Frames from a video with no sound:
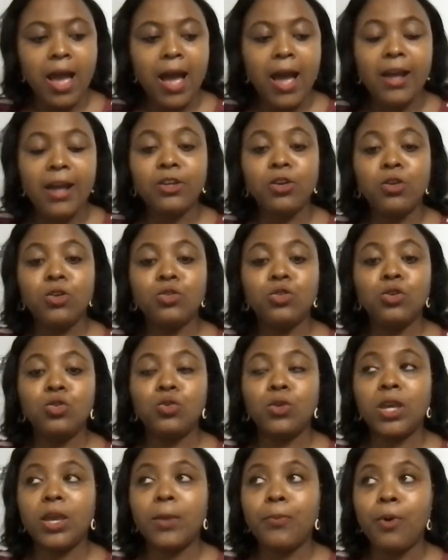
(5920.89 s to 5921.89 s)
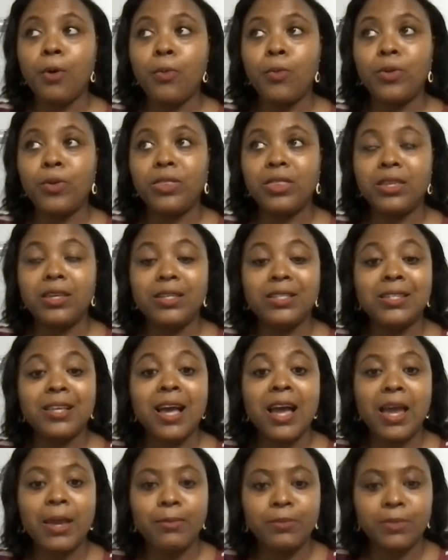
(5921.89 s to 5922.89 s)
And also to keep up with the
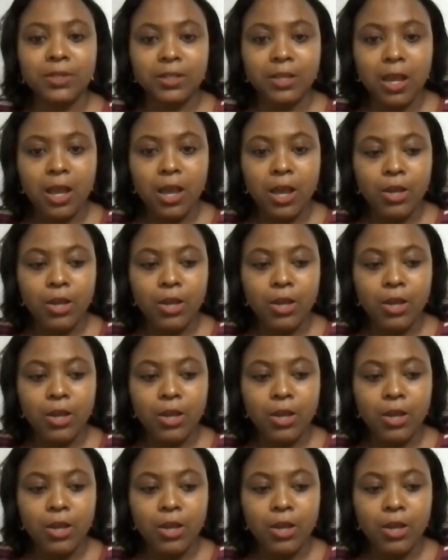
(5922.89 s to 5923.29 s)
times.